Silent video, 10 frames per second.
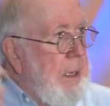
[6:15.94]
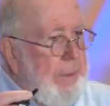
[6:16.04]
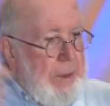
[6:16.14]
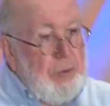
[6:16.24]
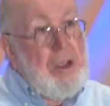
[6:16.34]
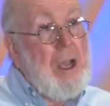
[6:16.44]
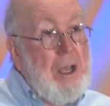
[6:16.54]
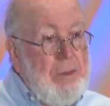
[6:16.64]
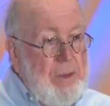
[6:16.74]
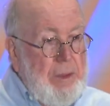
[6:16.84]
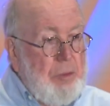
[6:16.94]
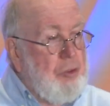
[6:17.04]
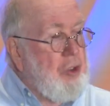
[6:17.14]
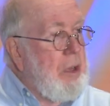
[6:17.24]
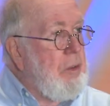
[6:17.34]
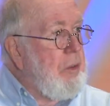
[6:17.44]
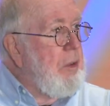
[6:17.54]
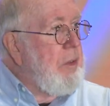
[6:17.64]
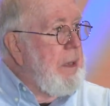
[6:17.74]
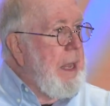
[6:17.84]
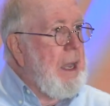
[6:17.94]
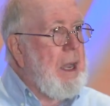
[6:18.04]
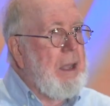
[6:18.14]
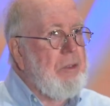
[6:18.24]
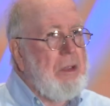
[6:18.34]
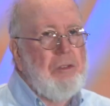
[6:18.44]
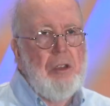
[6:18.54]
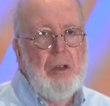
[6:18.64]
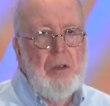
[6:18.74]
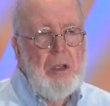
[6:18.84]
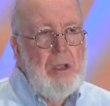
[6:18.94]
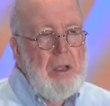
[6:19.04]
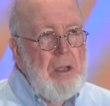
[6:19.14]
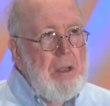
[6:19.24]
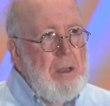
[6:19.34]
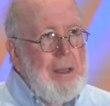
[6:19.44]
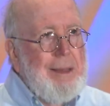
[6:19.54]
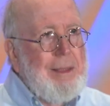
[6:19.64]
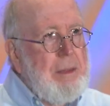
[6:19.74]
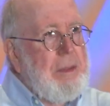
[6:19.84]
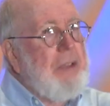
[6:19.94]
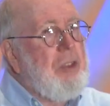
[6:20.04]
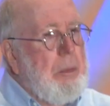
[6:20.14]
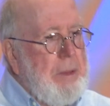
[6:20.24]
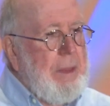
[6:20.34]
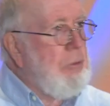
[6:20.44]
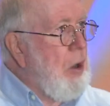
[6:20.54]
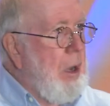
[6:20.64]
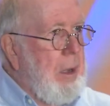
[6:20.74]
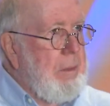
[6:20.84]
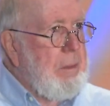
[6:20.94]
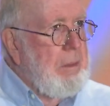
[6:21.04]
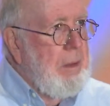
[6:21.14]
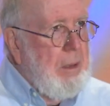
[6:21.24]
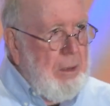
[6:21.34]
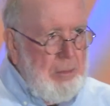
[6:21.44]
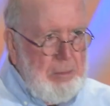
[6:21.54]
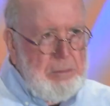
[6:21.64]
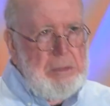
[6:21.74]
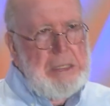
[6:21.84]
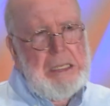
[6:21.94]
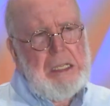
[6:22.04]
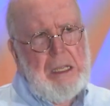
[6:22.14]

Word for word: and then there's us, and then there's geniuses and AIs. And so that's completely wrong. It,